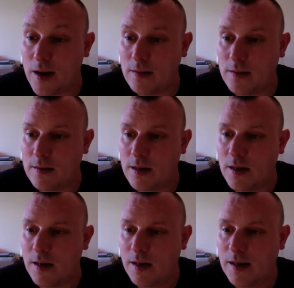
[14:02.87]
else.
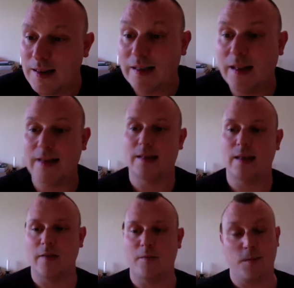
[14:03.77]
It's a little late to the
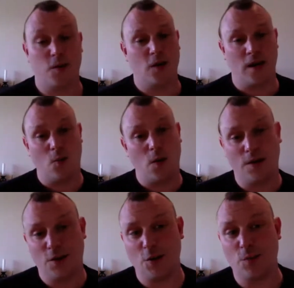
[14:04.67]
live, but you're here.
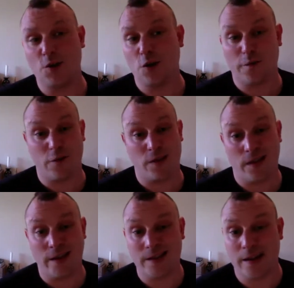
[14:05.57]
Welcome. You're not very
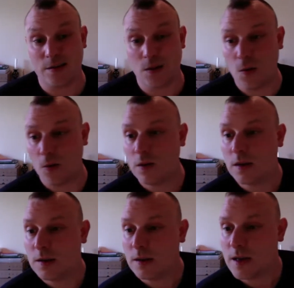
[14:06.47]
late at all.
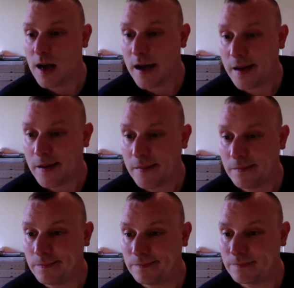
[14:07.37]

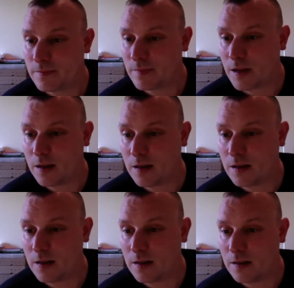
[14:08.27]
Robin
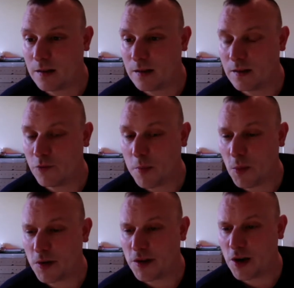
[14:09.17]

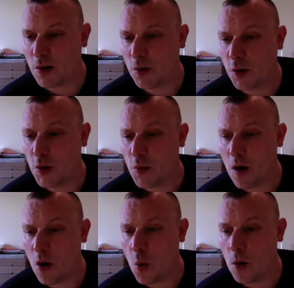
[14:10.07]
wants to know, who
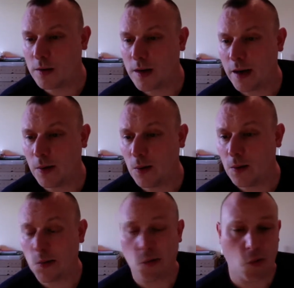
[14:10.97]
or what are you
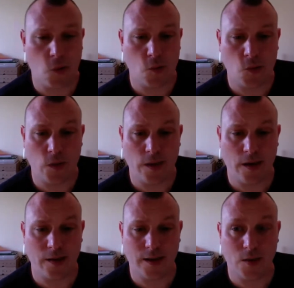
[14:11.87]
going to anoint with
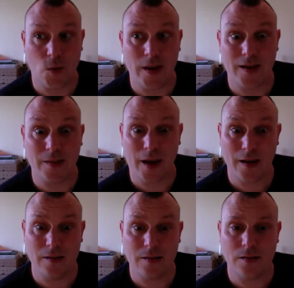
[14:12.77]
that? Well, that
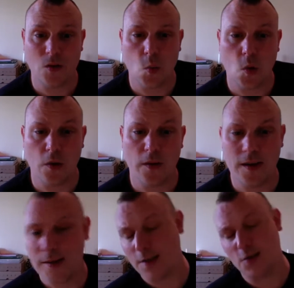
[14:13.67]
depends what the
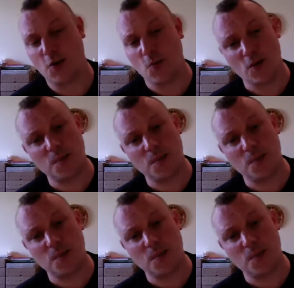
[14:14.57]
intention was